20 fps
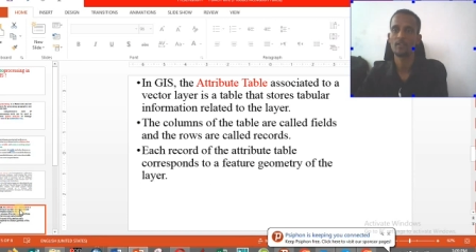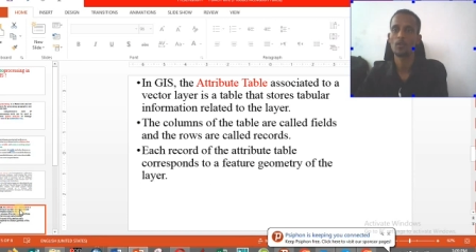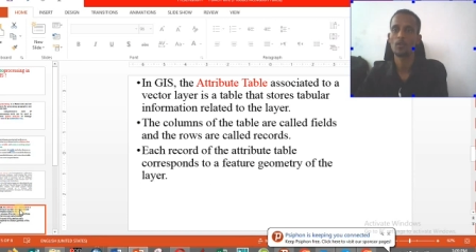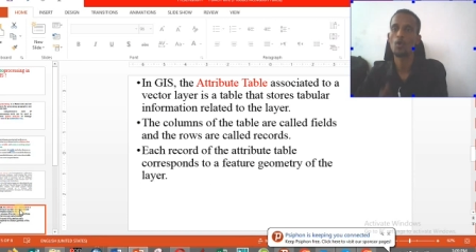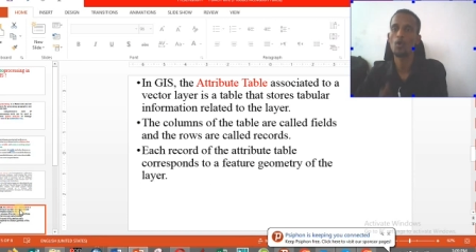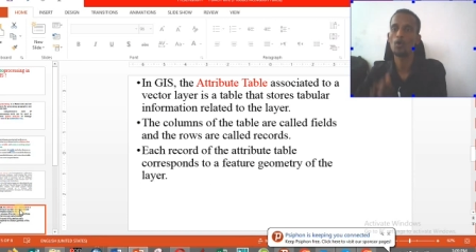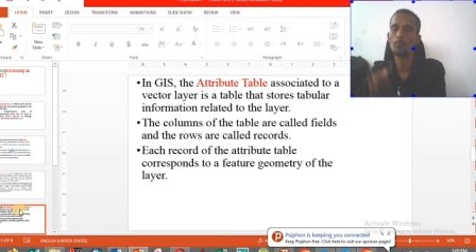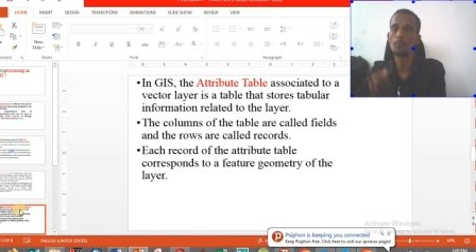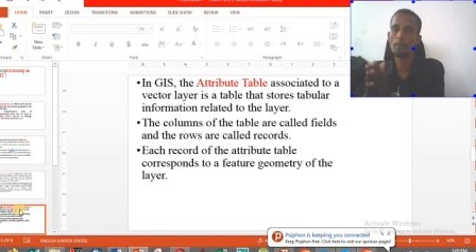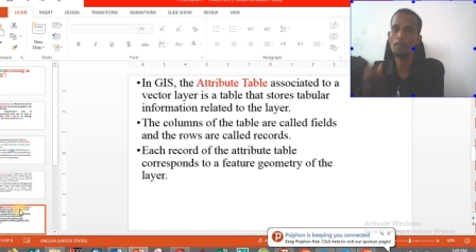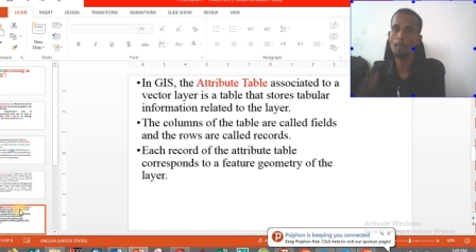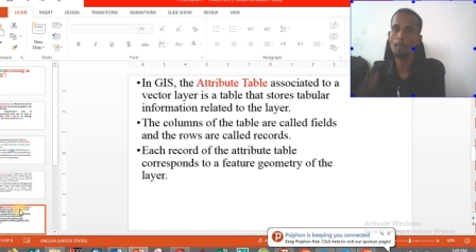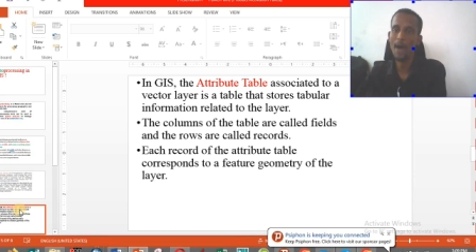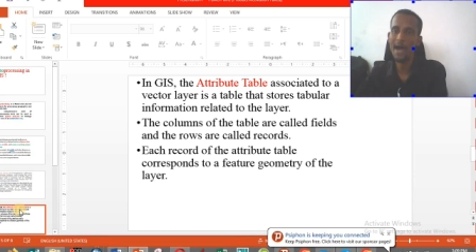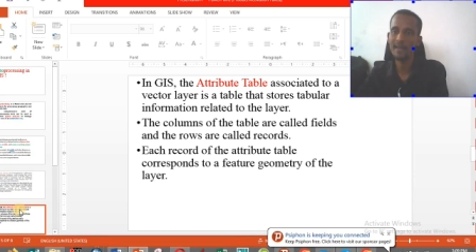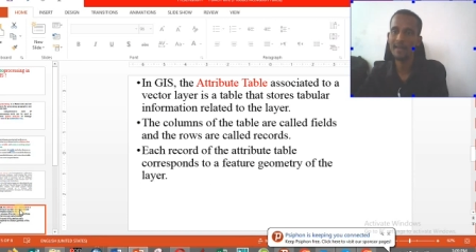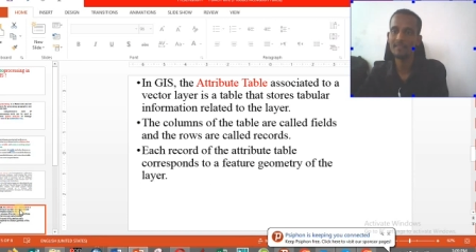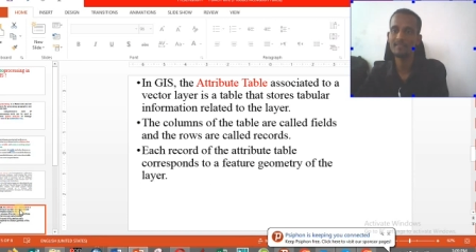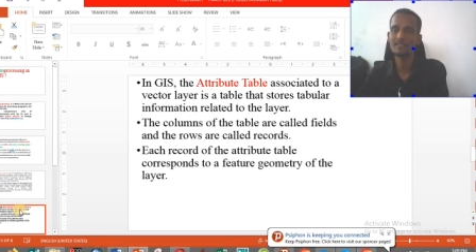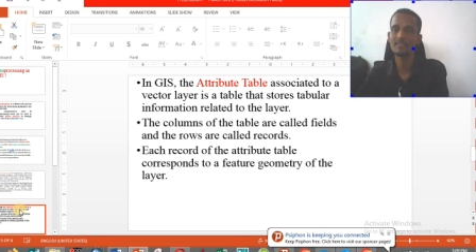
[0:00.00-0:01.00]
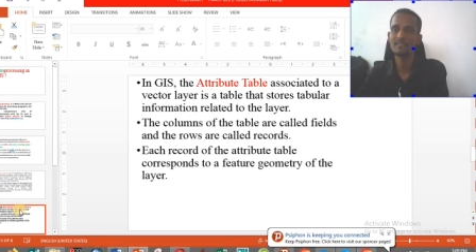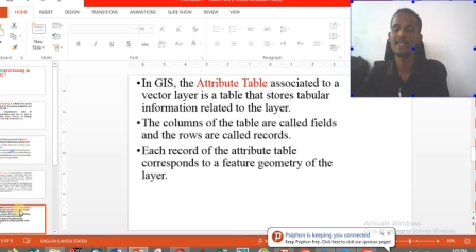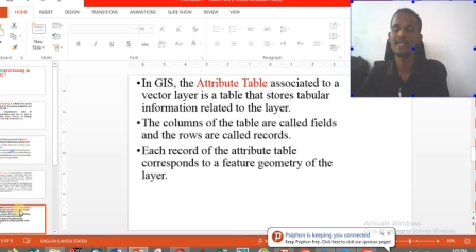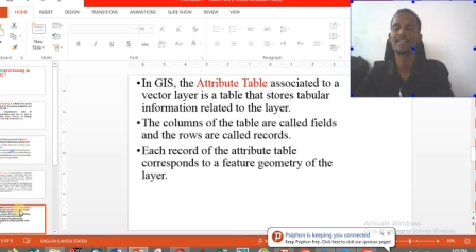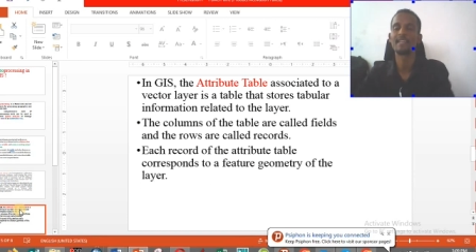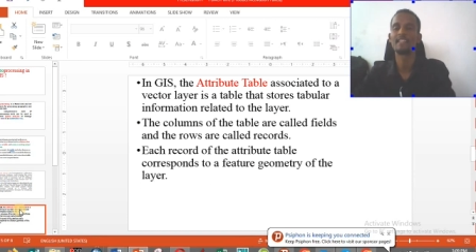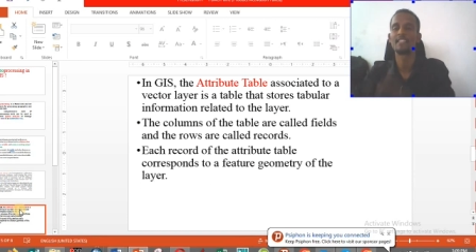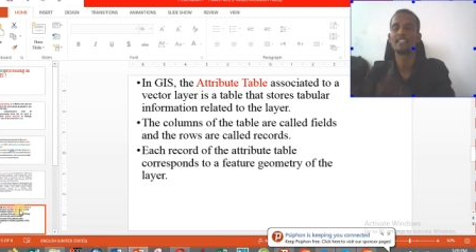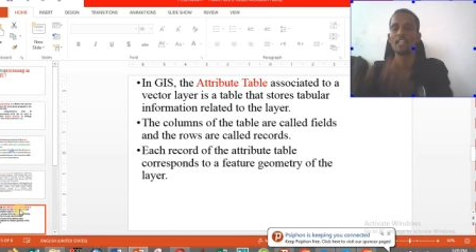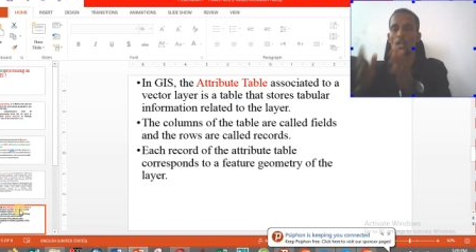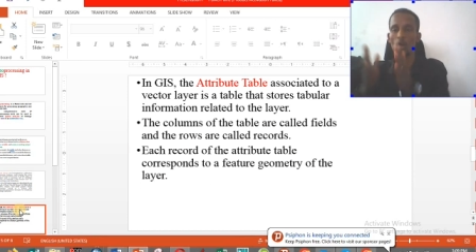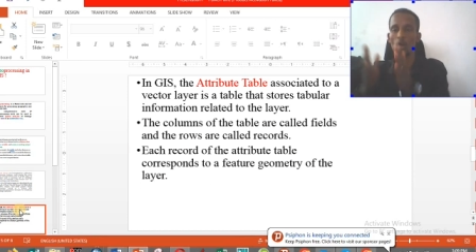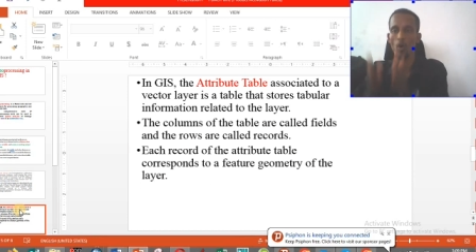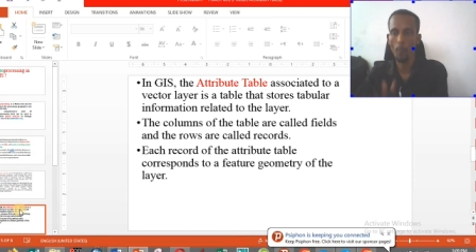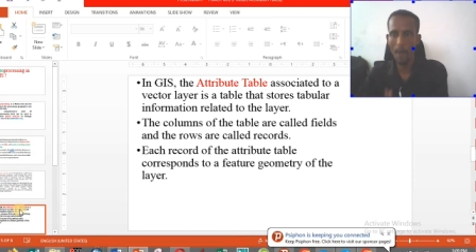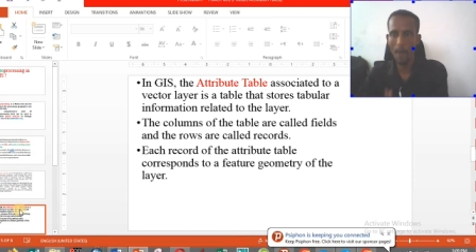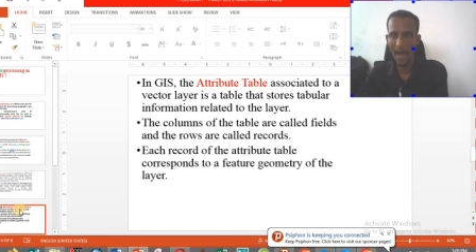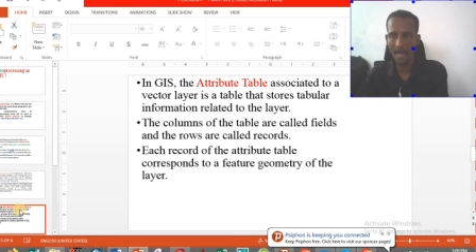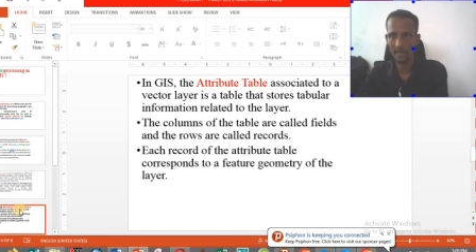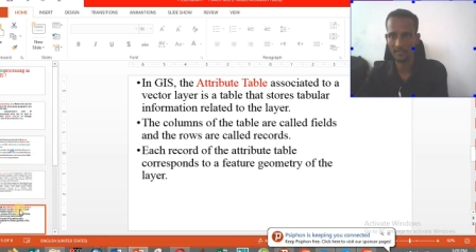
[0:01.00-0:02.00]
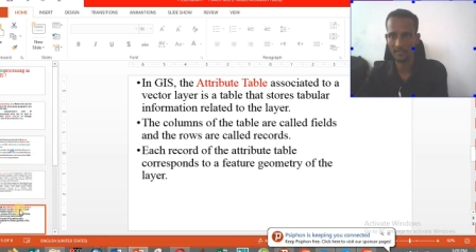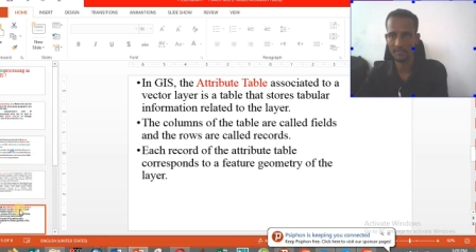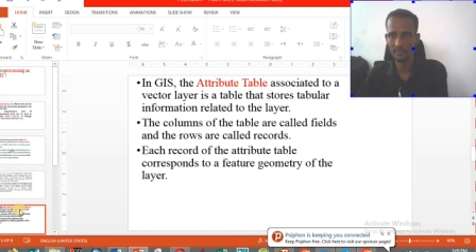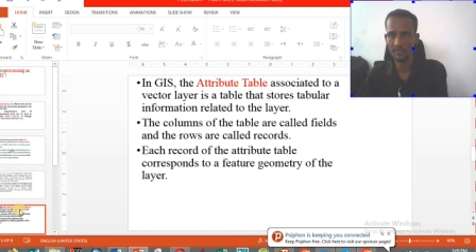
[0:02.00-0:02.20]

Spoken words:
column part and the row part.